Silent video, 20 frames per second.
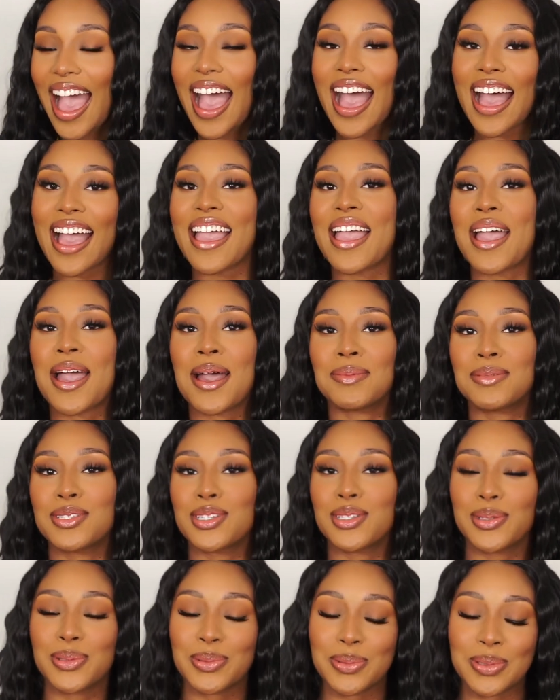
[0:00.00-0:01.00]
I
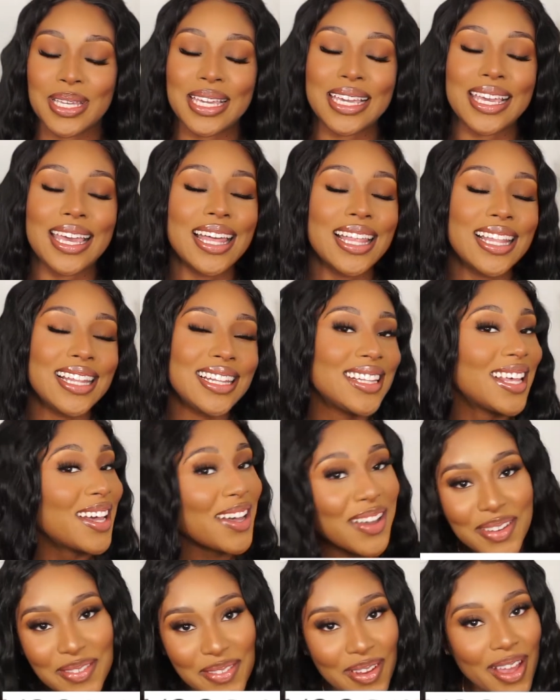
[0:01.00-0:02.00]
absolutely
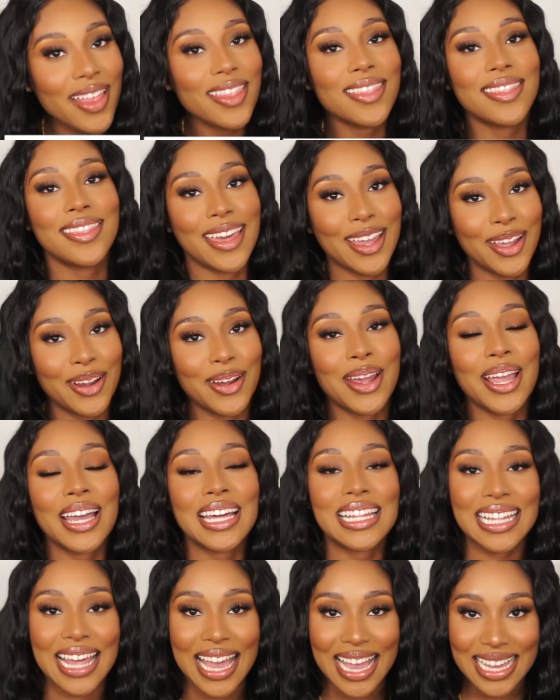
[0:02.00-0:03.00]
love their
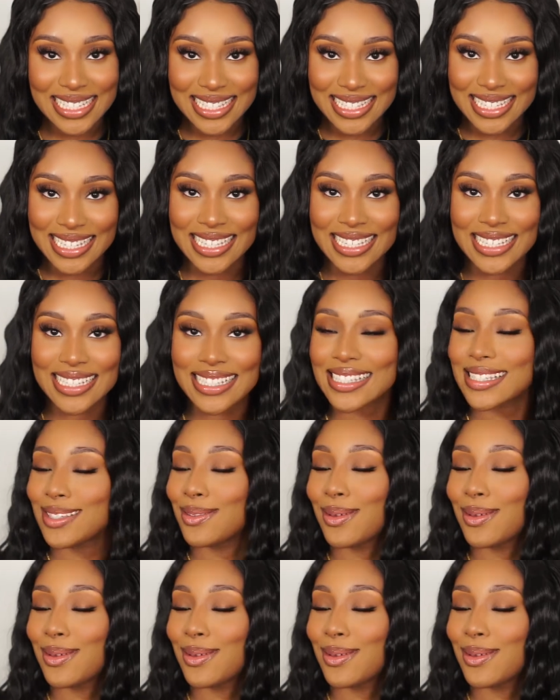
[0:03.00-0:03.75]
glasses.